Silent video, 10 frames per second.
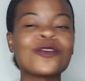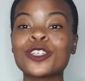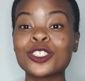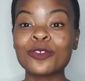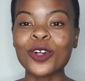
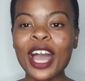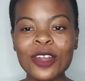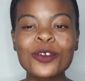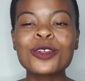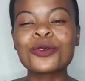first of all, I
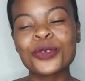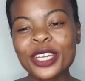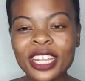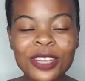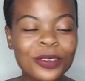don't want to
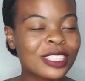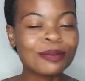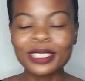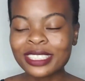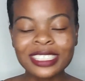ruin anyone's
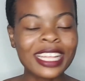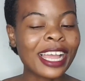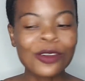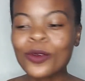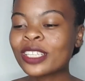business. Like,
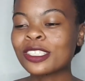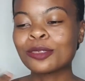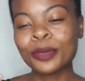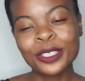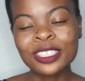I don't want this
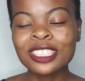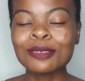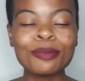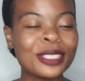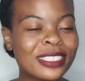person's
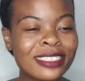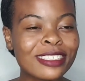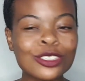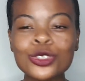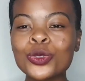
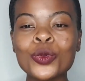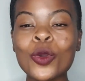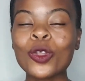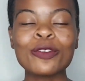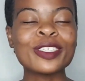business to
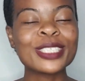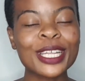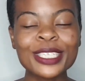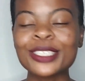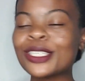all of a
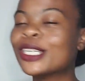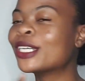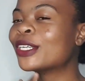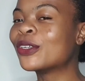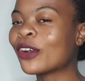sudden
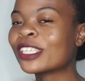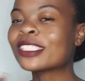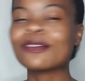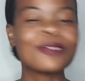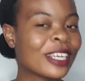
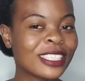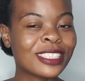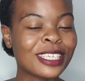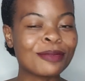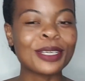not
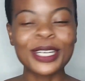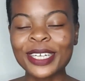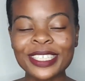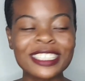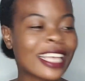function
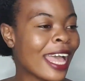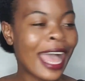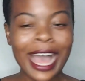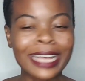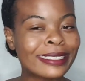because
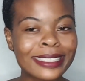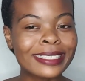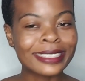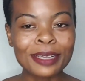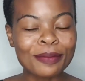I
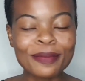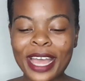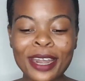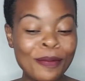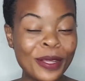said some
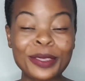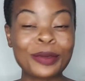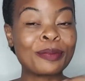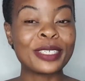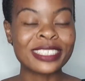bad about
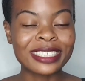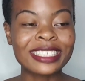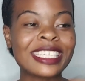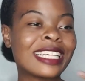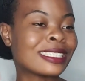their
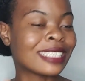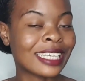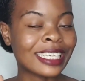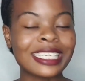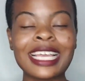business, and
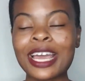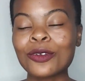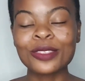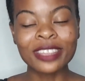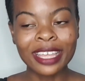secondly, I
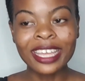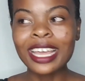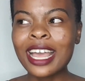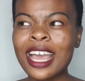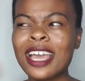don't
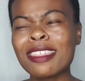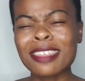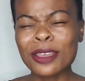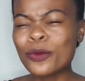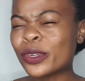think
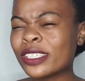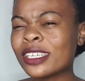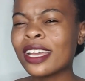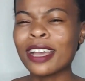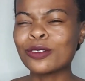they would
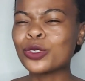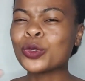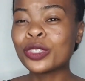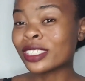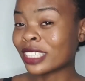
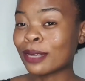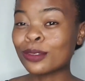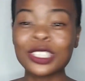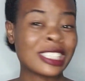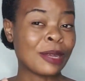do the same
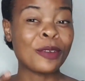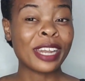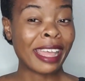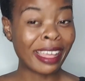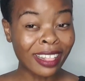to
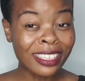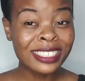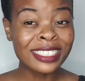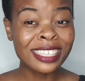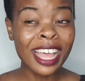someone
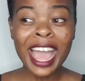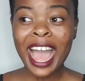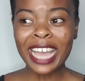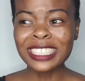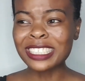else.
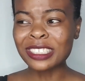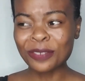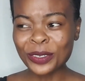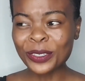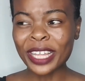I just
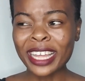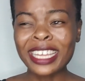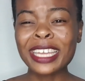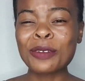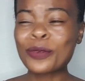feel
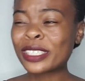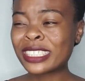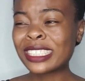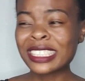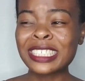like it
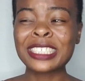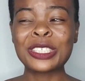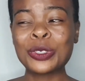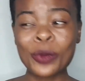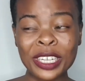was just a
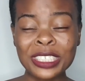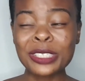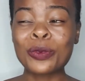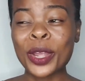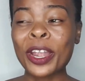
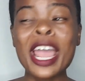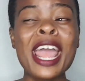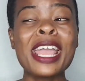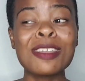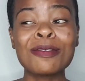situation where
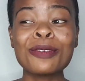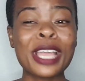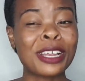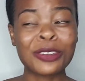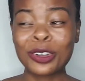if we
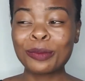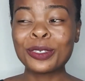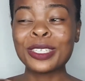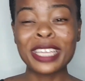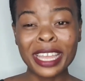had
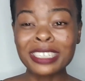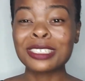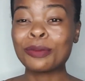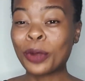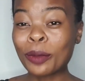
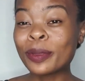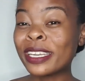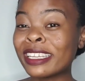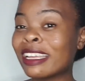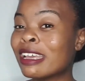communicated
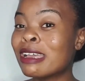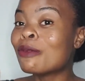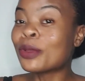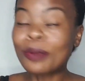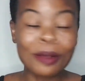properly,
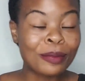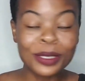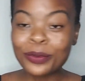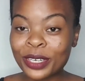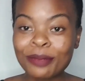we
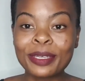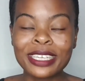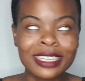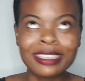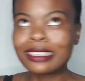probably wouldn't
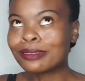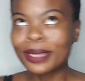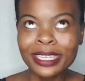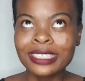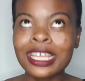be in this
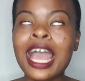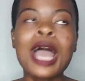mess.